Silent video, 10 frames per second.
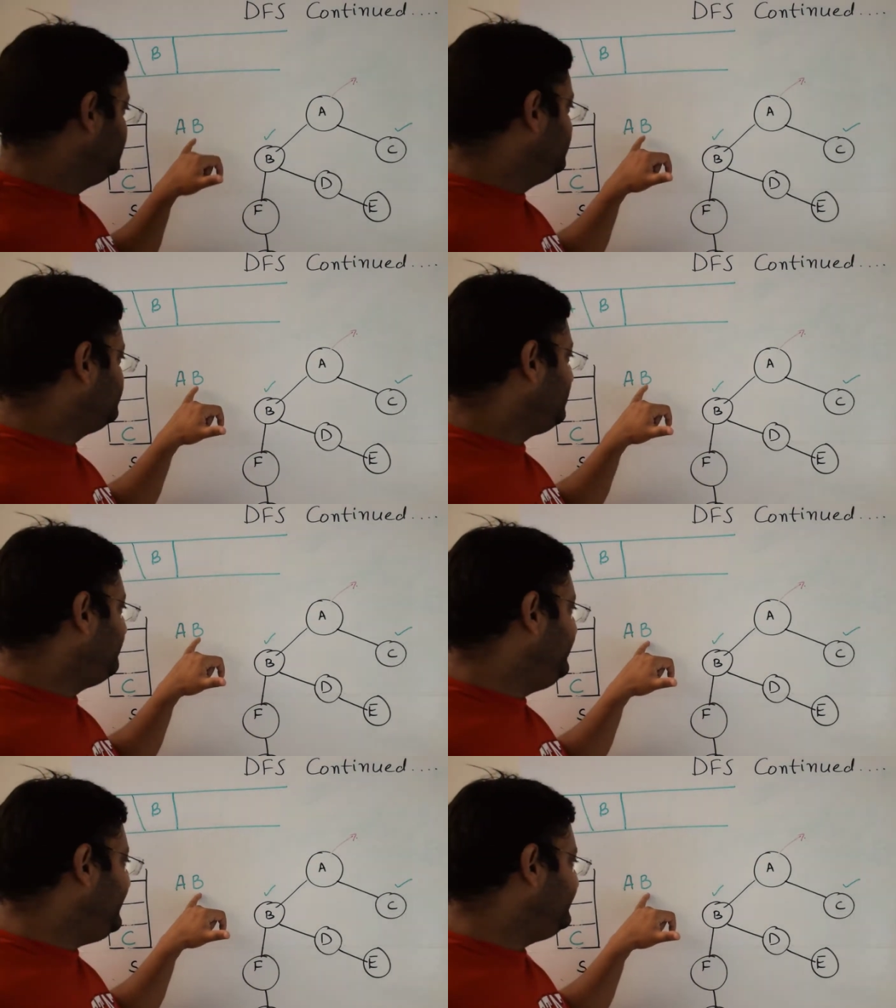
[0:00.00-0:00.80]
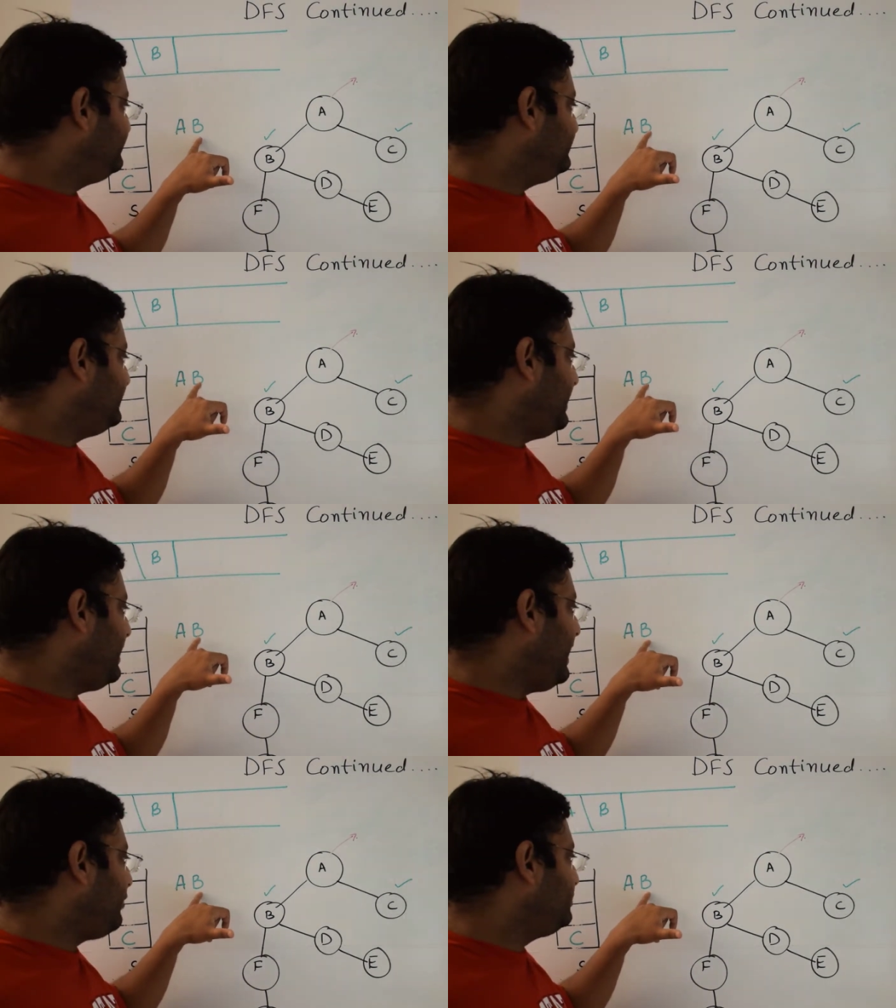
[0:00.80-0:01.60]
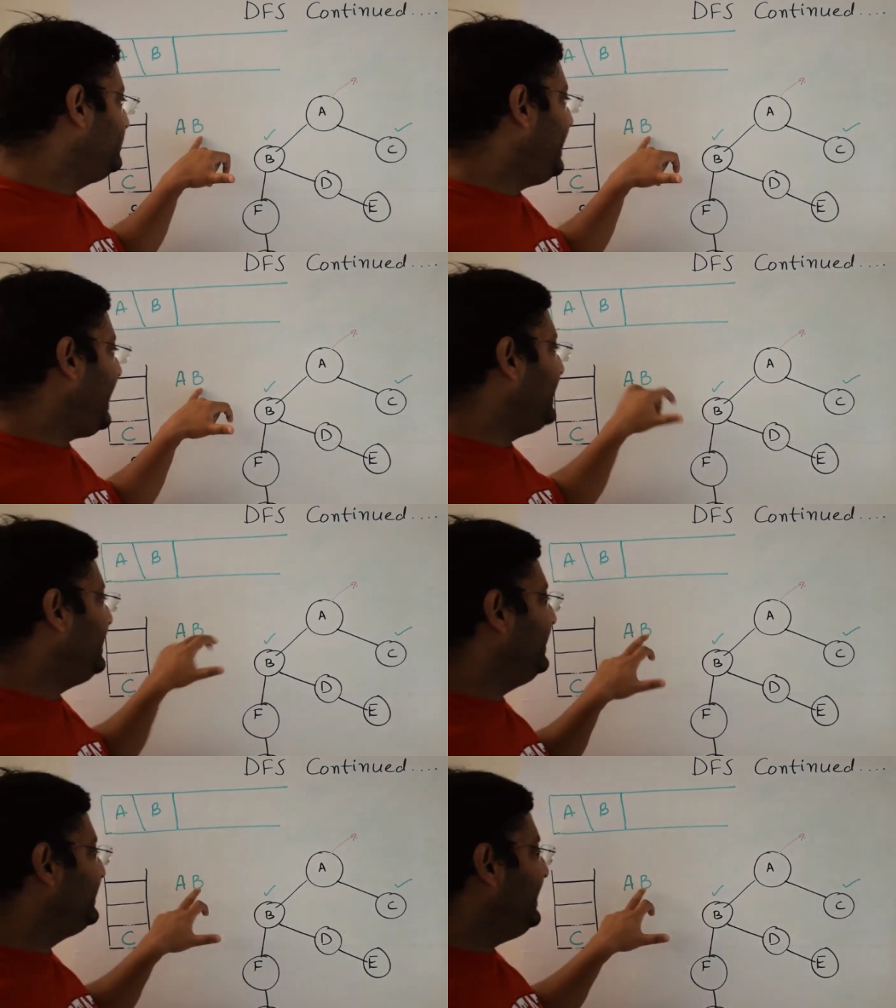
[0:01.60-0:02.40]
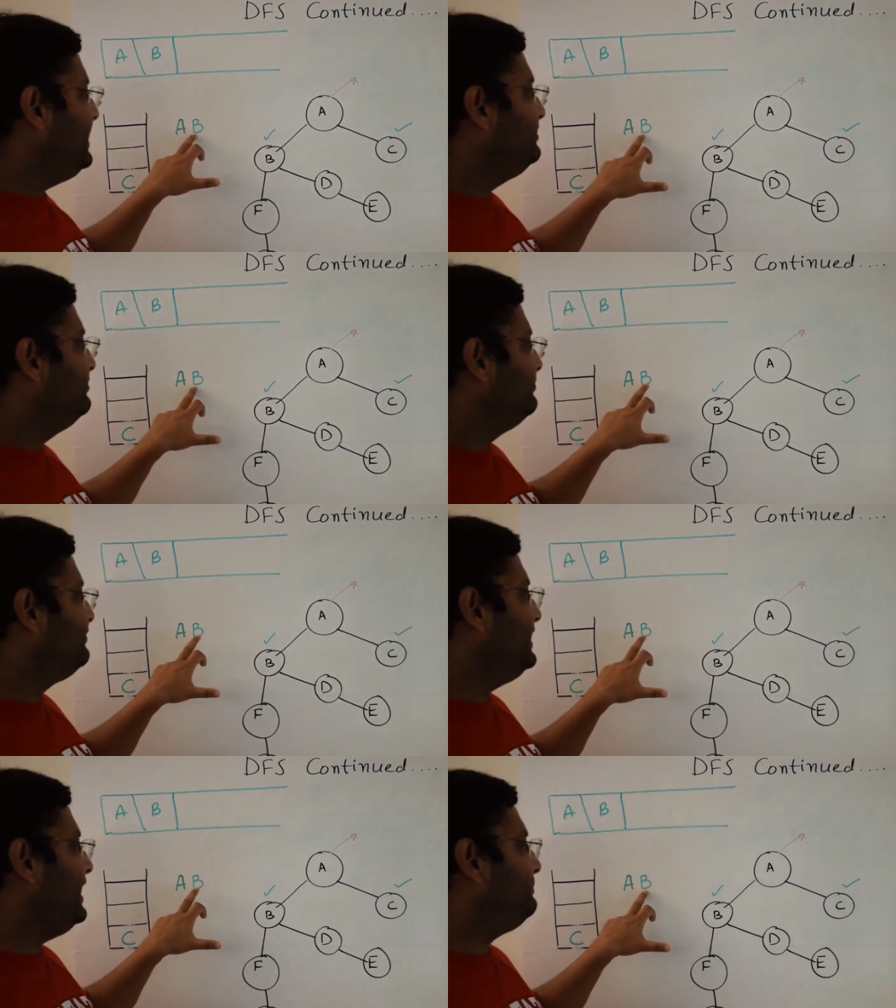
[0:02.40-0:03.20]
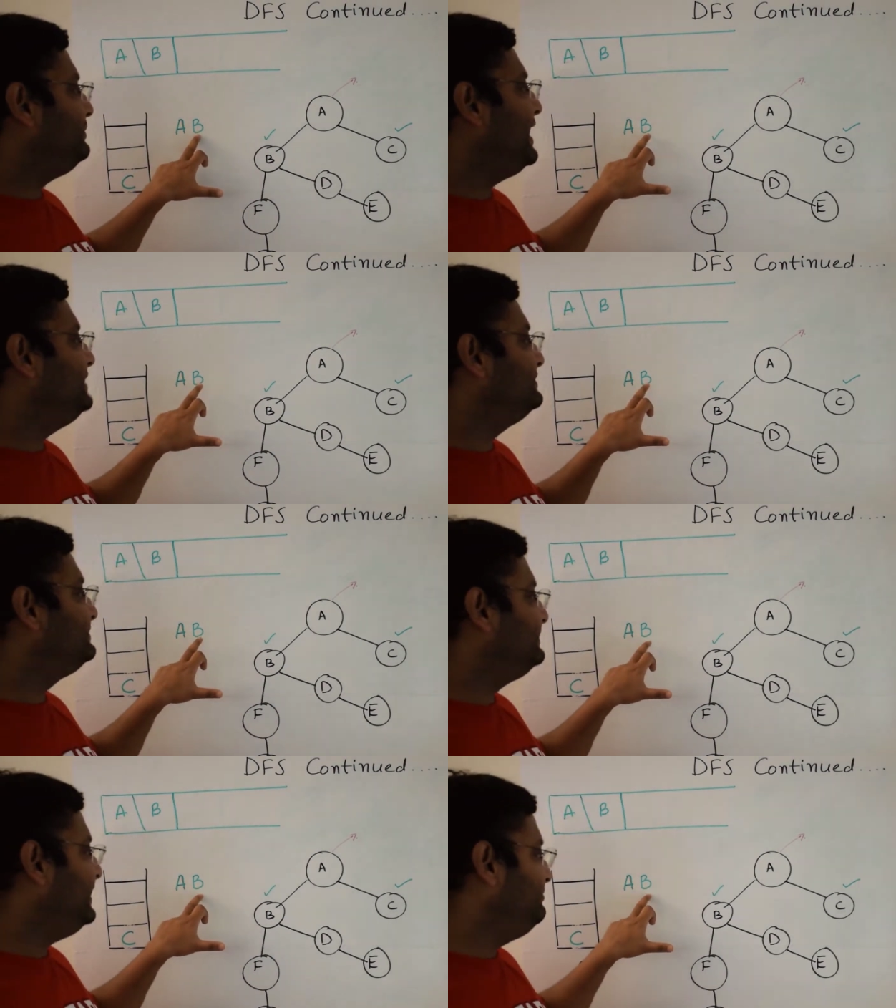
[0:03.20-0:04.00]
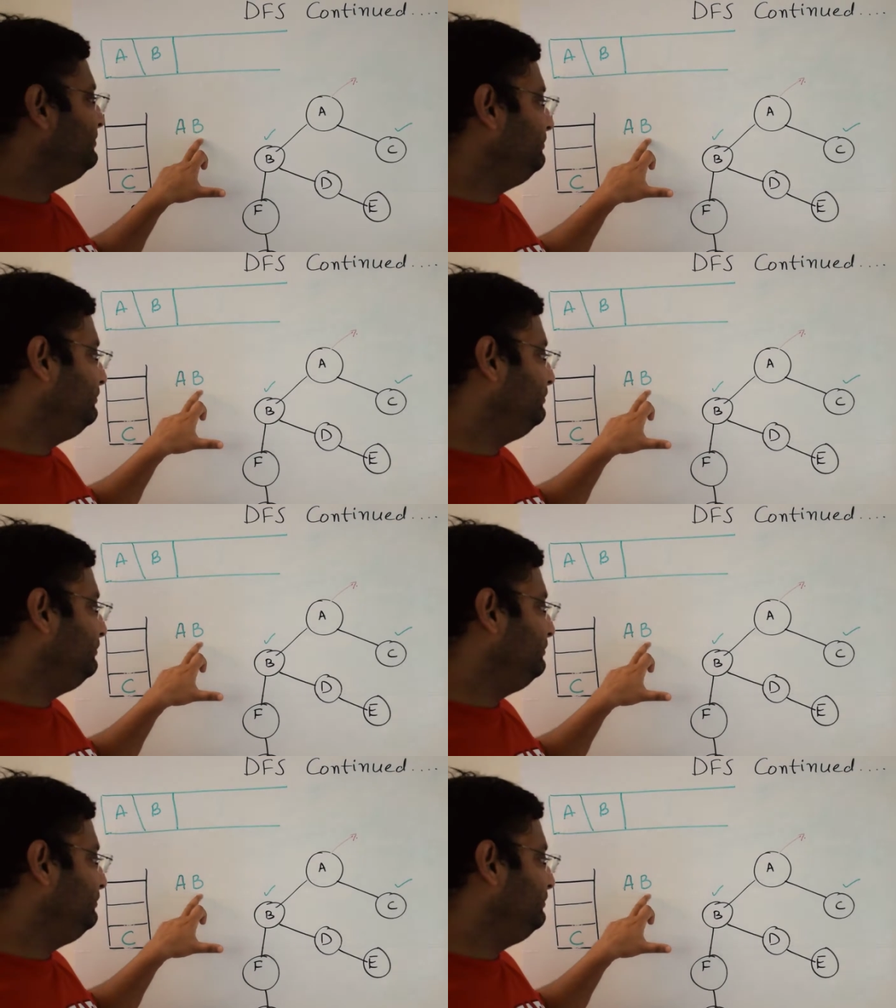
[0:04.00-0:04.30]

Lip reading: So now B is out and again we'll apply the same